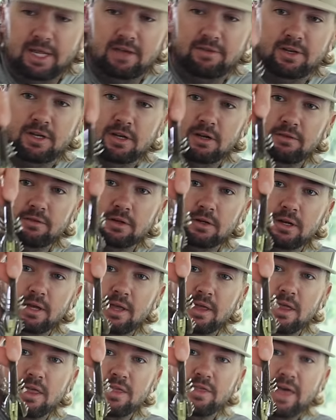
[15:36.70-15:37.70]
in heavy cover,
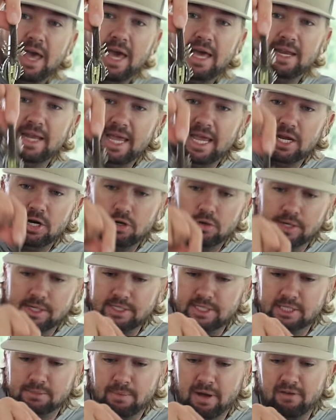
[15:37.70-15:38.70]
that
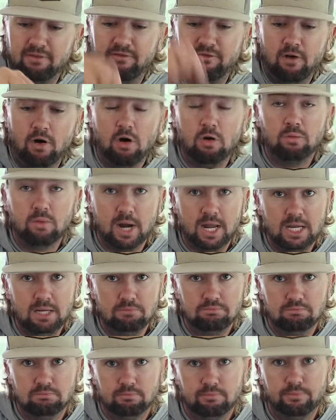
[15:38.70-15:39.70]
increases my fall
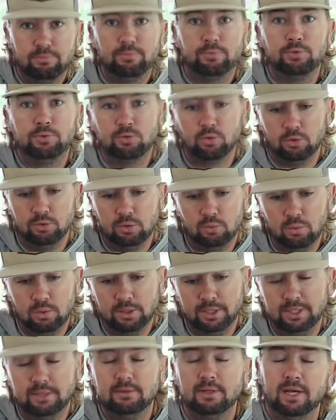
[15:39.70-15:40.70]
rate through the
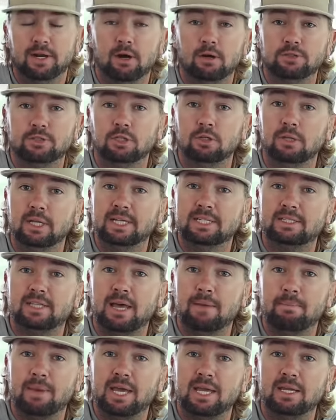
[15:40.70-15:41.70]
wood and also lets
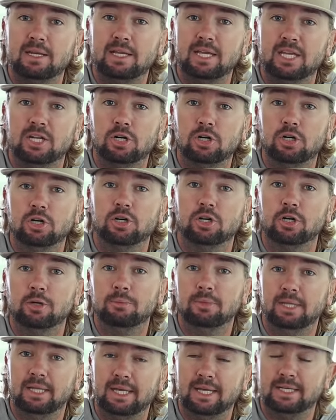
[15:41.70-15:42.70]
that bait get hung
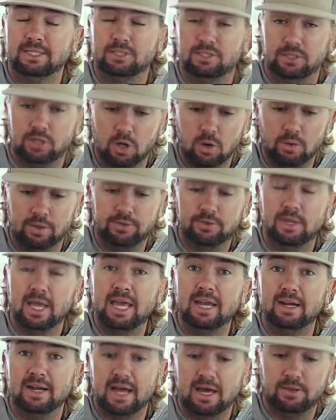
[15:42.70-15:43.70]
up less going
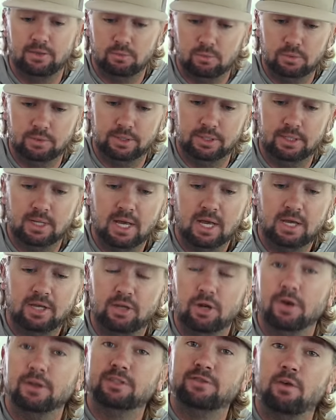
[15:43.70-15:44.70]
in and out of the wood.
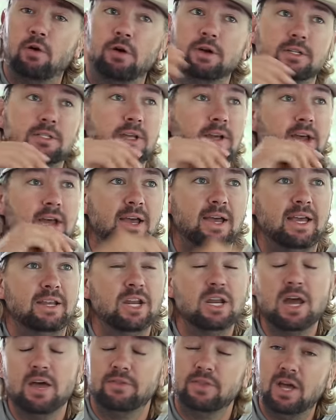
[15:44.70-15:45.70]
You know, as far as,
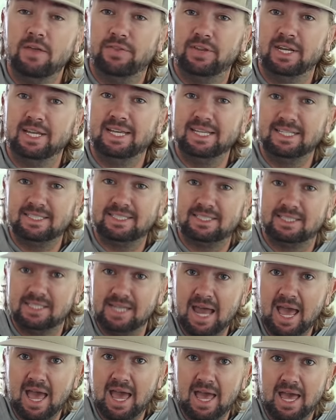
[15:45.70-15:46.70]
not that it gets
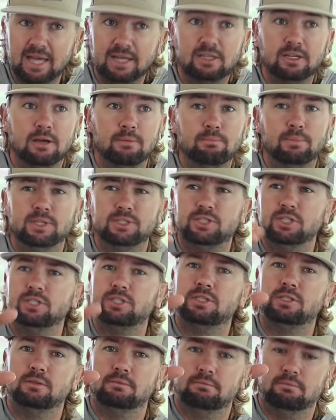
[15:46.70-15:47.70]
snagged, but
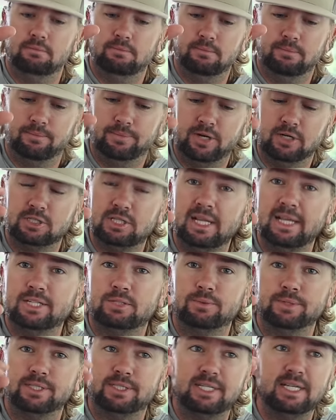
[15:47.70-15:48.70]
just there's
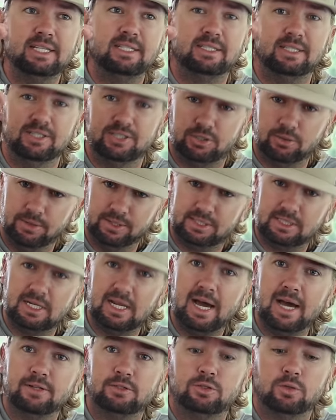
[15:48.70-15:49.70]
less resistance, so it
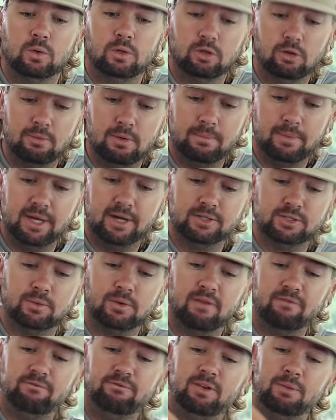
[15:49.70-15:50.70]
slides through a little bit better. So
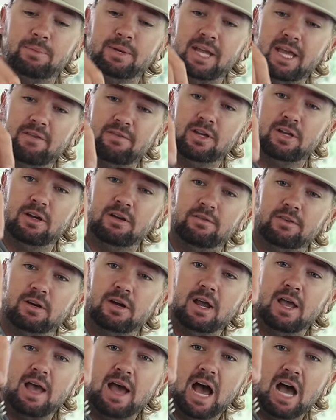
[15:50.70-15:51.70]
when I'm flipping heavy
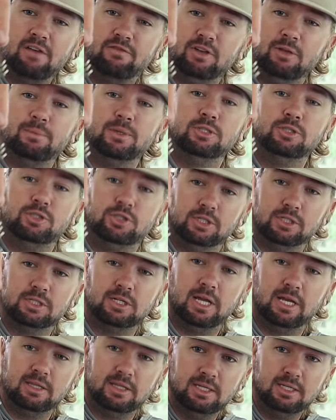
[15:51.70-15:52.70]
cover, I flip it just
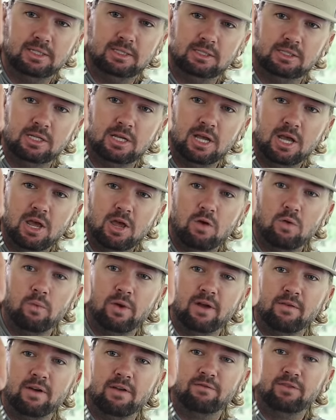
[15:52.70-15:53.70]
like this.
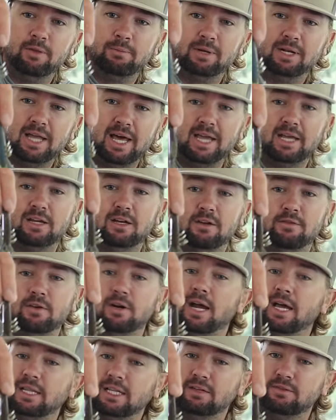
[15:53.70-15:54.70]
Whenever I'm flipping light
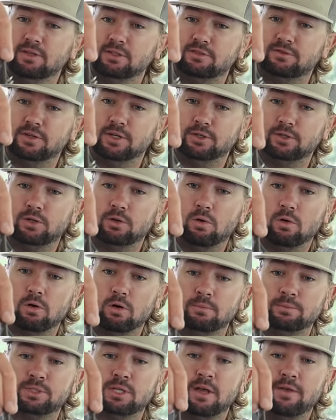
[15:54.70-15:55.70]
cover, I leave those front two
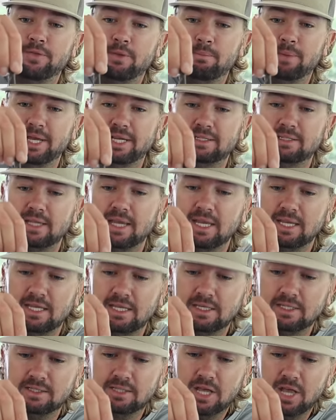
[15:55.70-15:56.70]
arms. The biggest thing
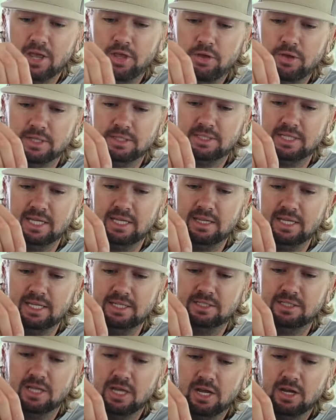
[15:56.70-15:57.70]
is, you can see
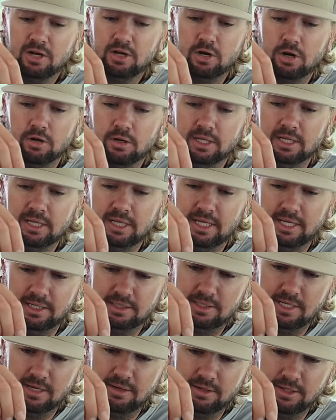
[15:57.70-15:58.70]
these curly
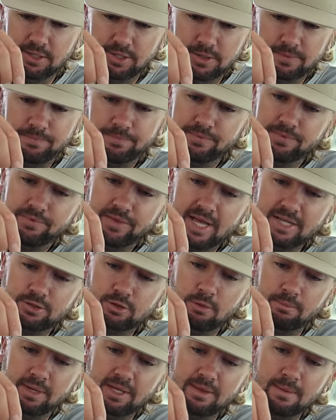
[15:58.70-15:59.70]
legs down here. That's
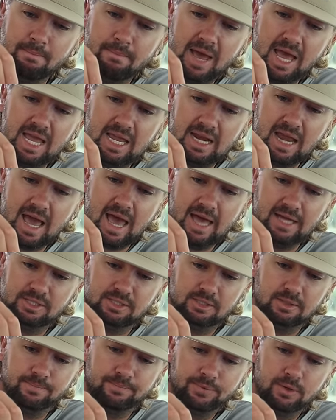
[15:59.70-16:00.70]
going to be the main
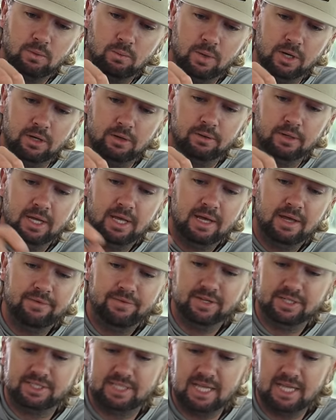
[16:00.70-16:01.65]
action. Well, the